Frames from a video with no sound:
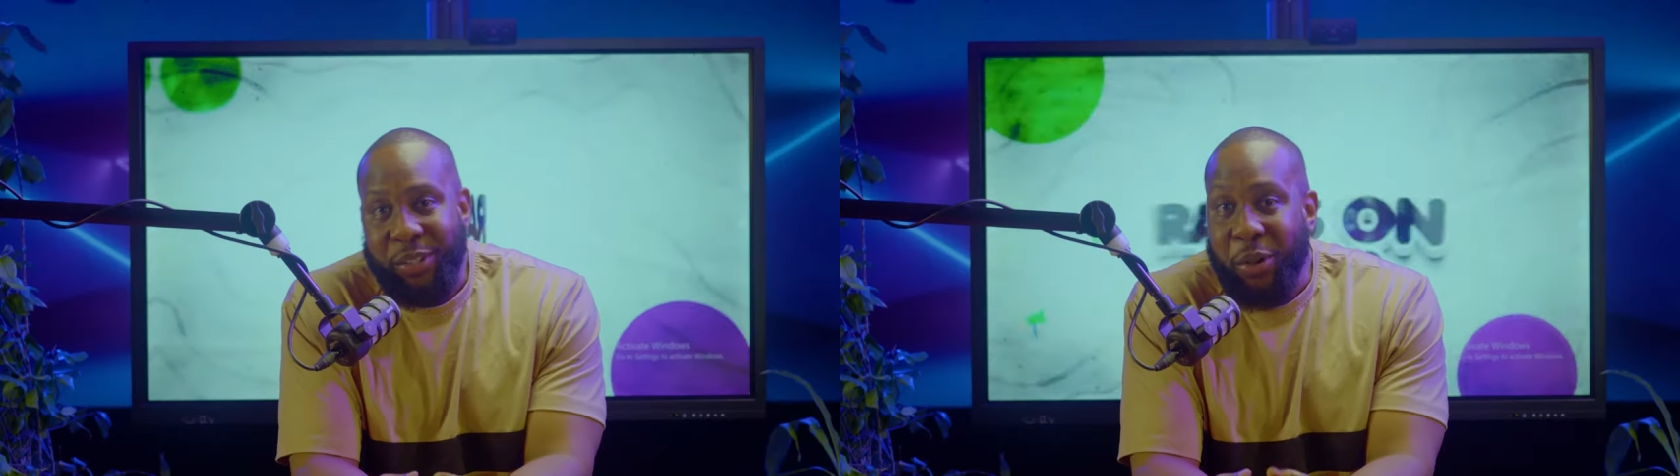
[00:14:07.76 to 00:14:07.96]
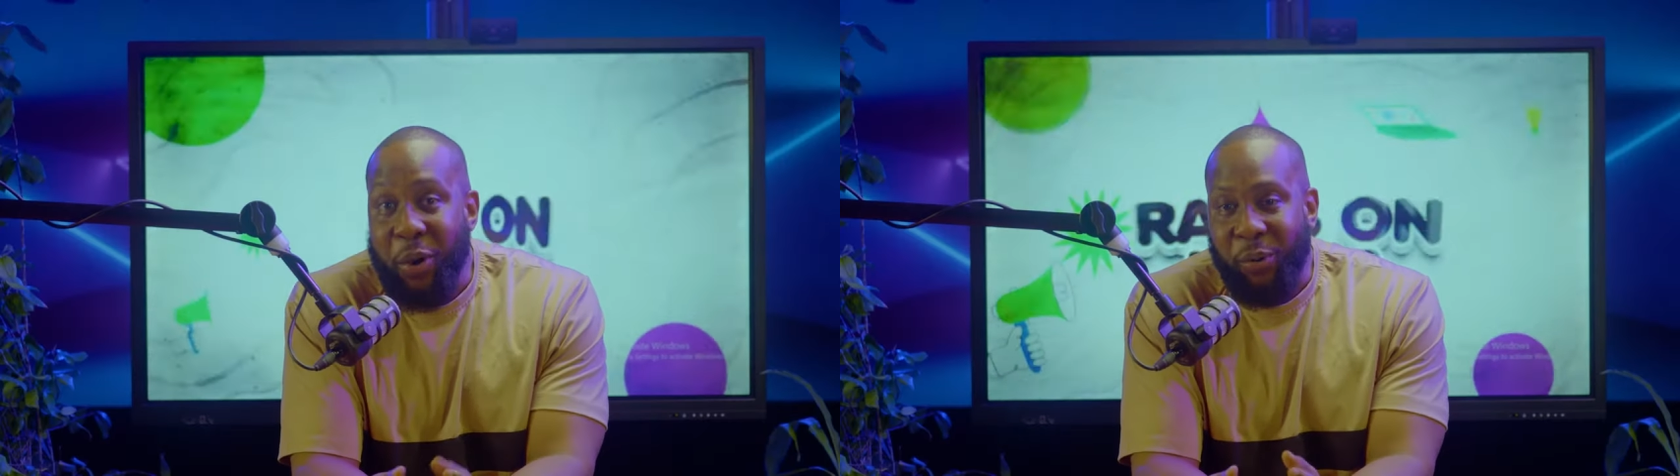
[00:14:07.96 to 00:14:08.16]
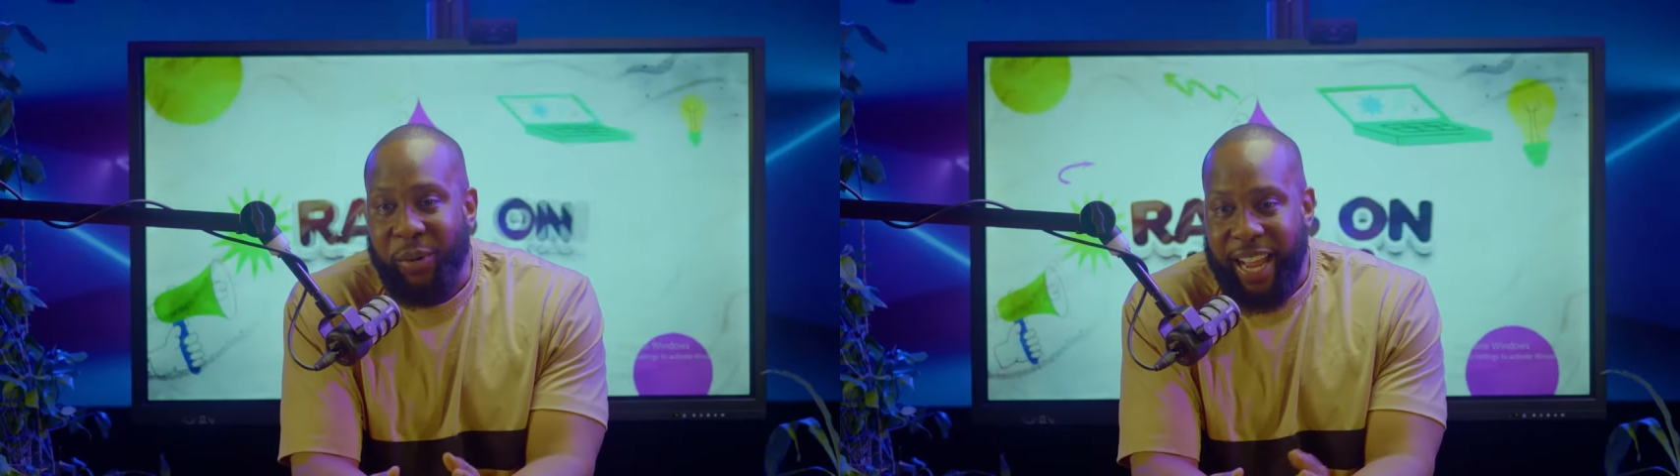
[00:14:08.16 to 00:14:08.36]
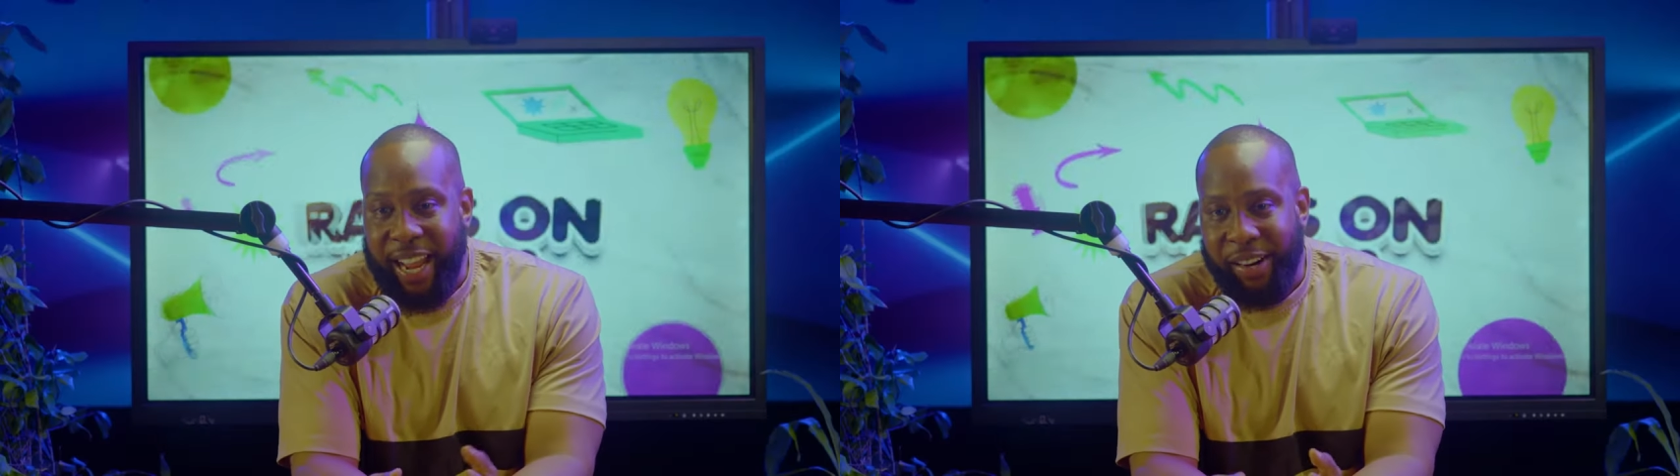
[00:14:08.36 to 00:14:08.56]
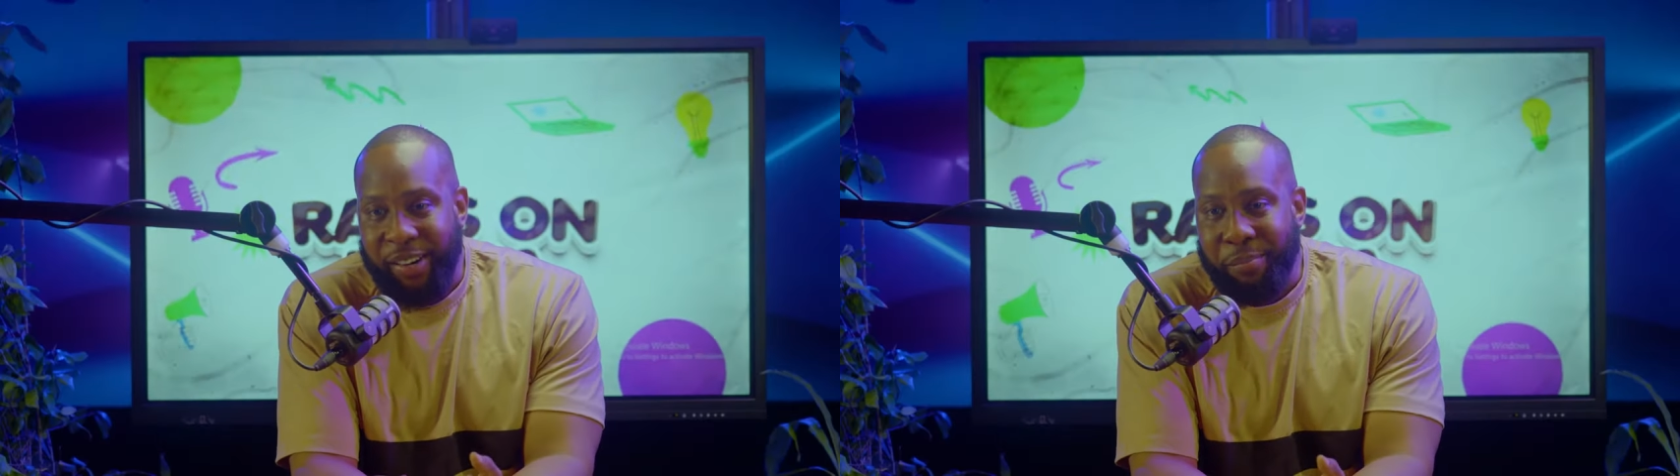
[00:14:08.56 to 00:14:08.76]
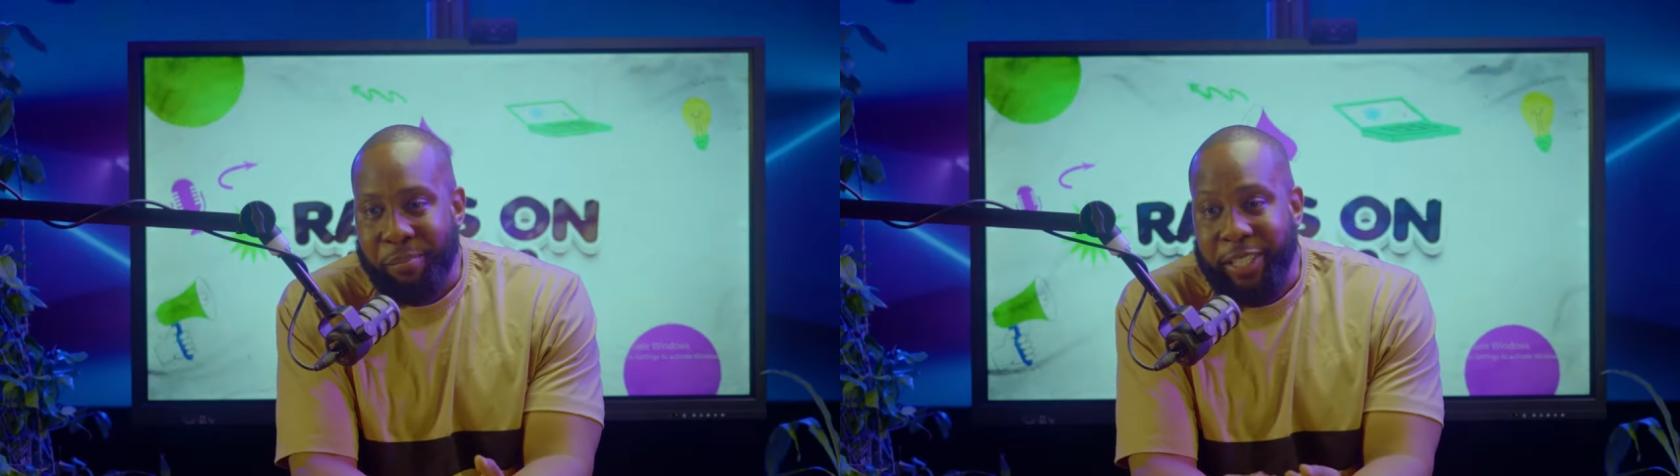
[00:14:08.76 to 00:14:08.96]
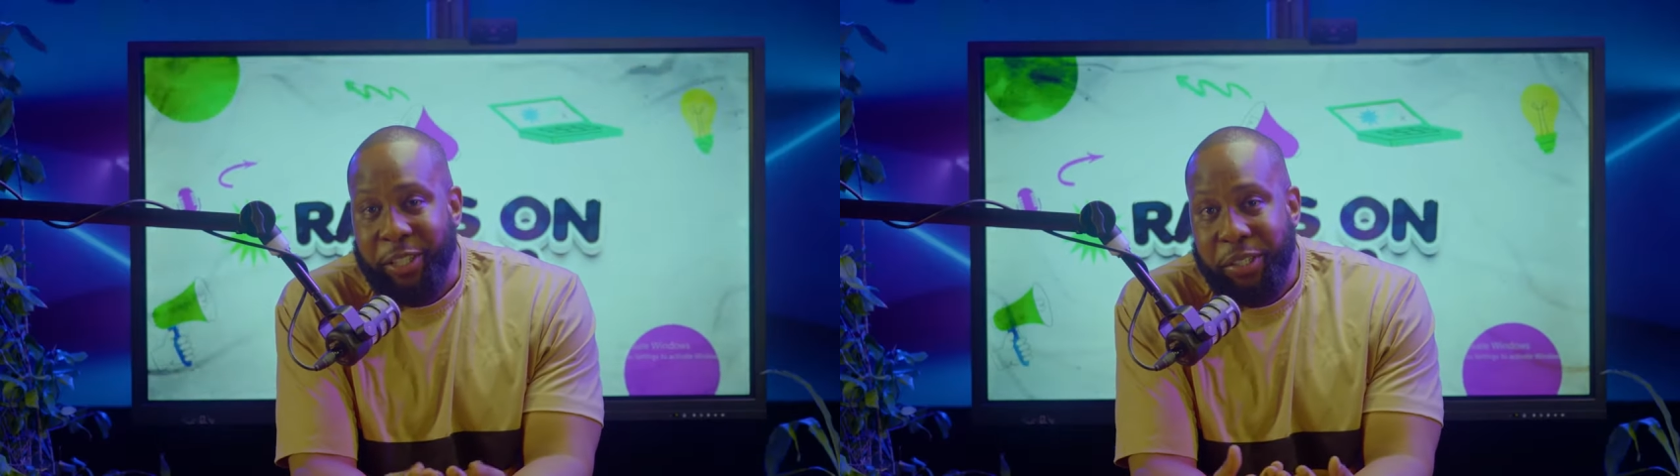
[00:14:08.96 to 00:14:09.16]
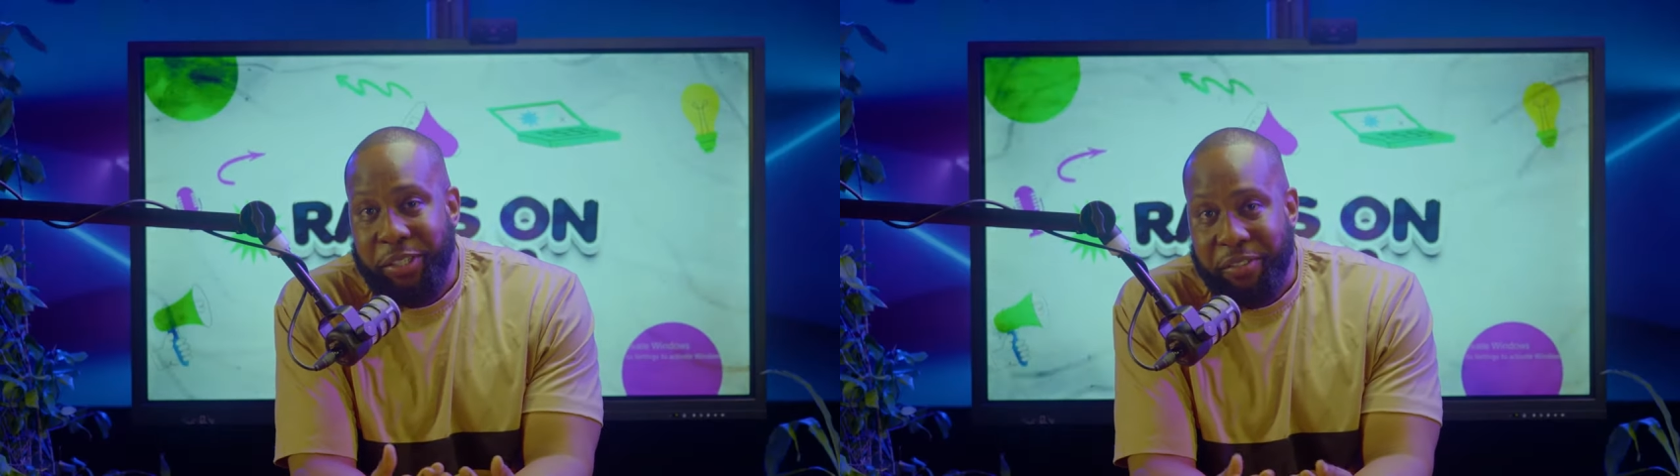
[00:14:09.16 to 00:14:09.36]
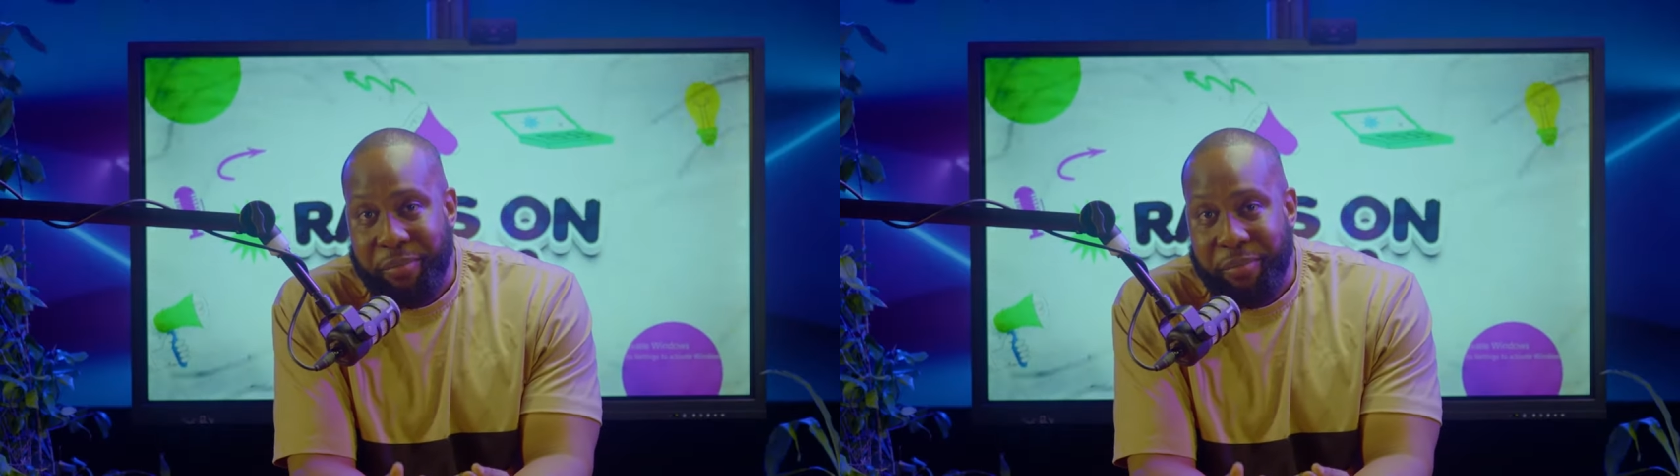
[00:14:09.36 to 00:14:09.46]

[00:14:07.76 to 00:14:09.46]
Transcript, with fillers: know that majority of